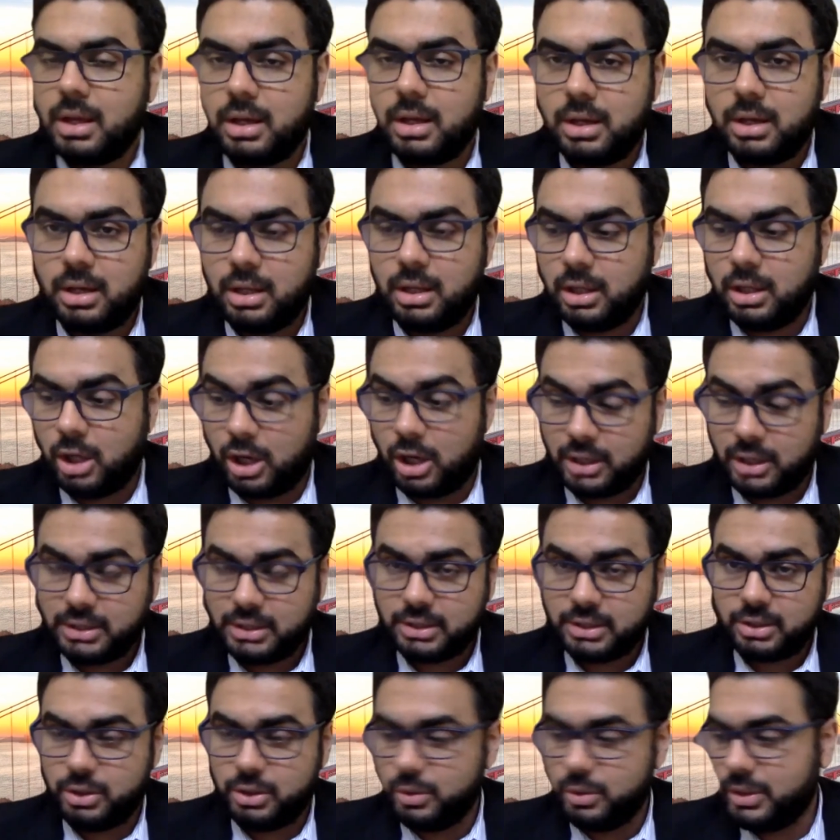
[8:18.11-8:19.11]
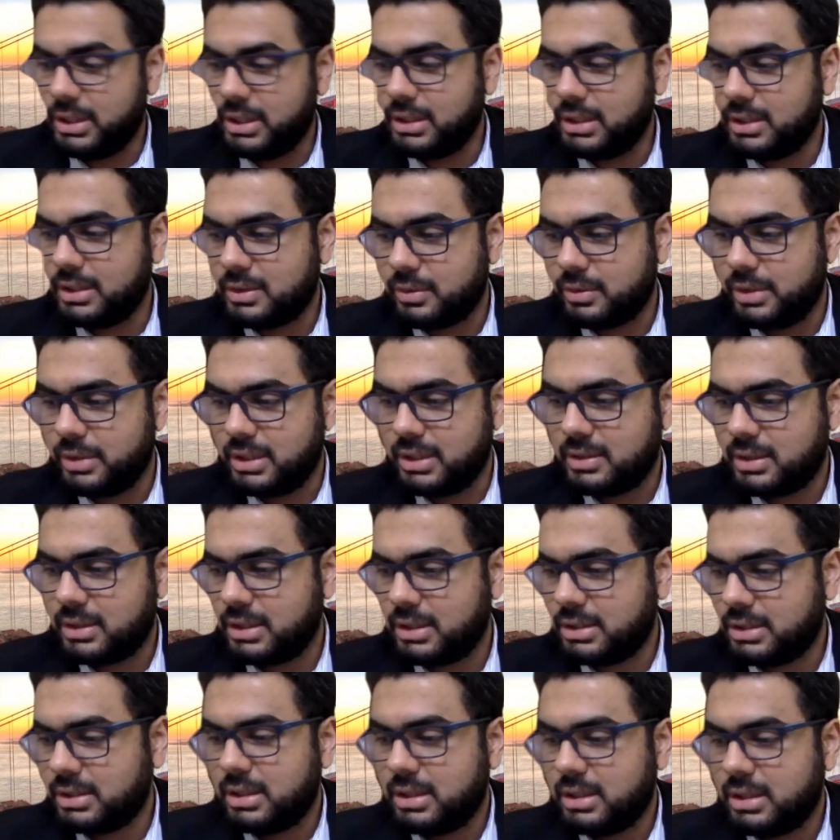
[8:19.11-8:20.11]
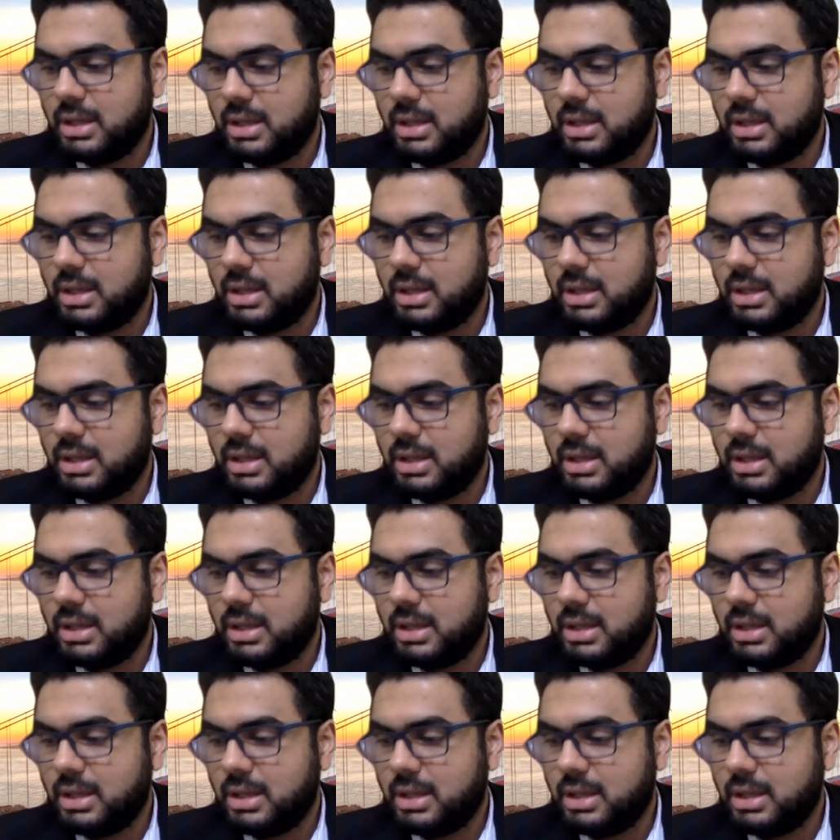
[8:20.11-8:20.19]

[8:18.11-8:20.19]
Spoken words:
a lot during this research.